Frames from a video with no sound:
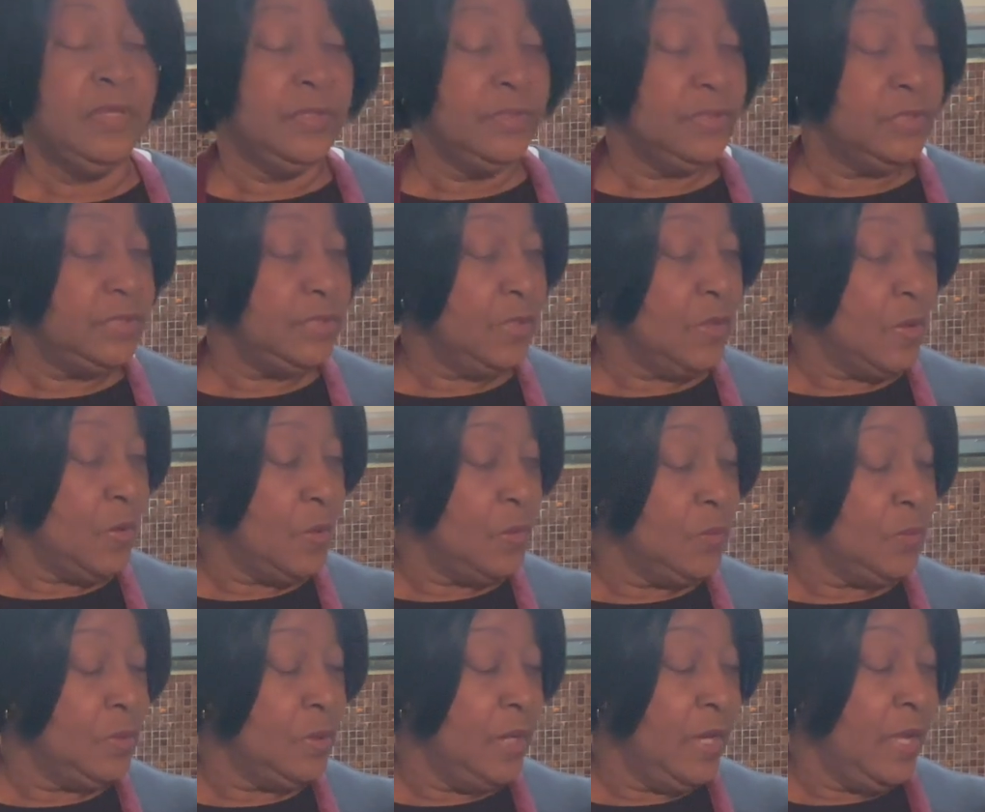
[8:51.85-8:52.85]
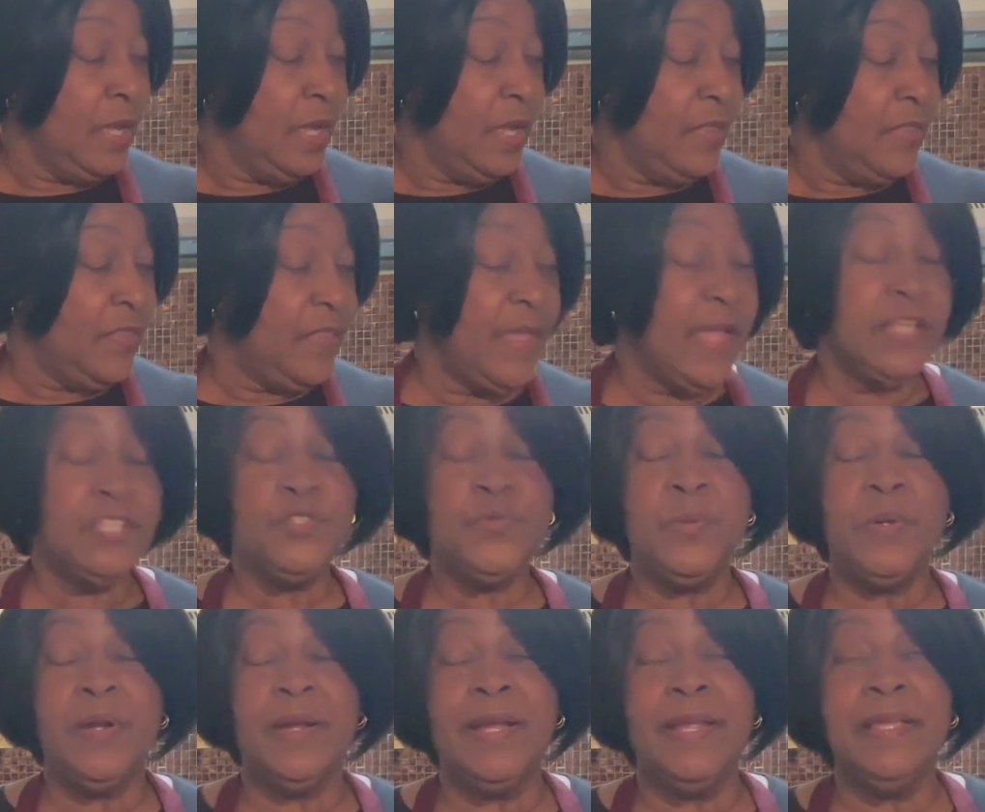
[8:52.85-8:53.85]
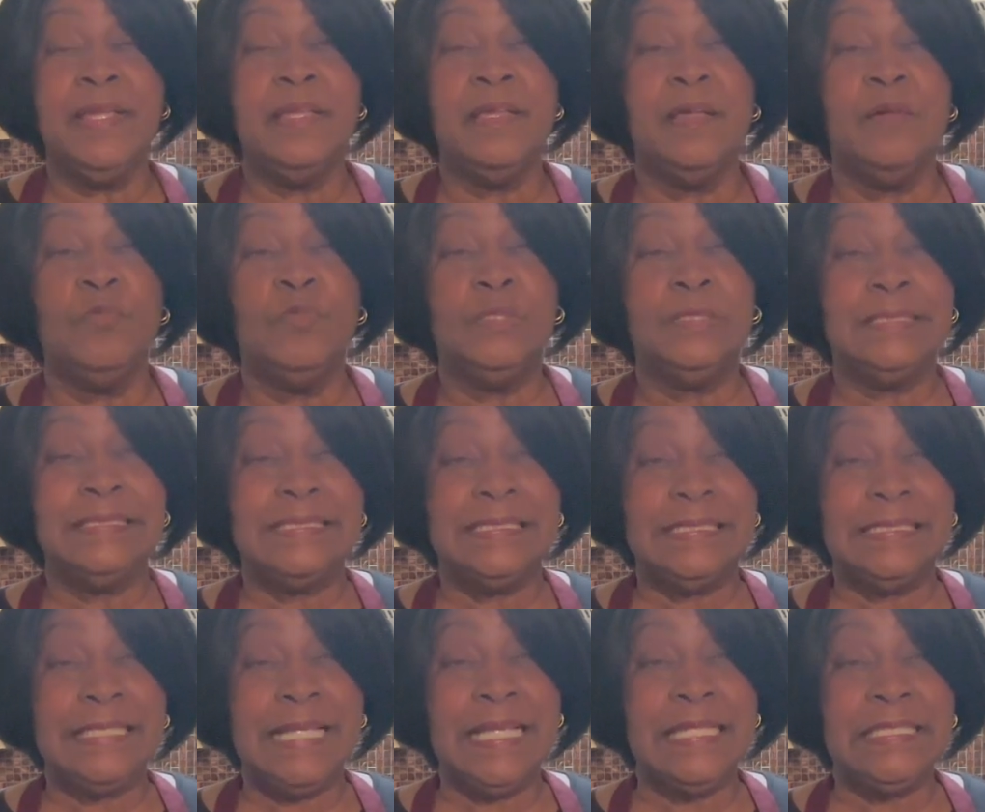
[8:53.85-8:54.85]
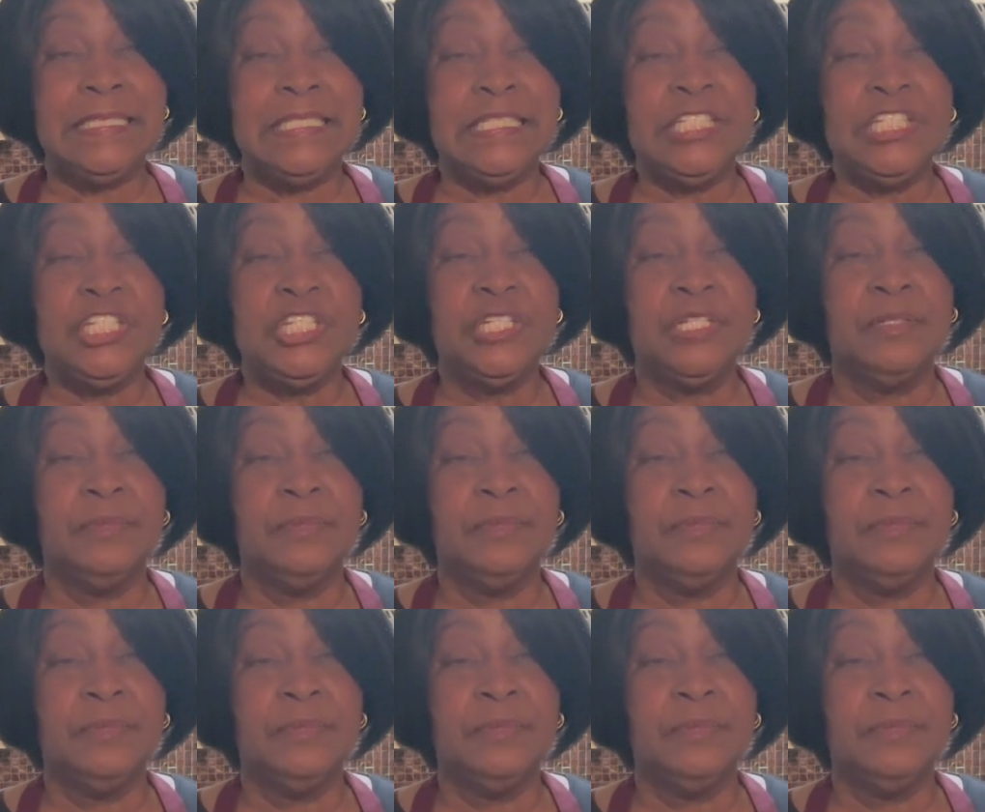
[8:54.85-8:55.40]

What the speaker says: So that's where I am with this sausage.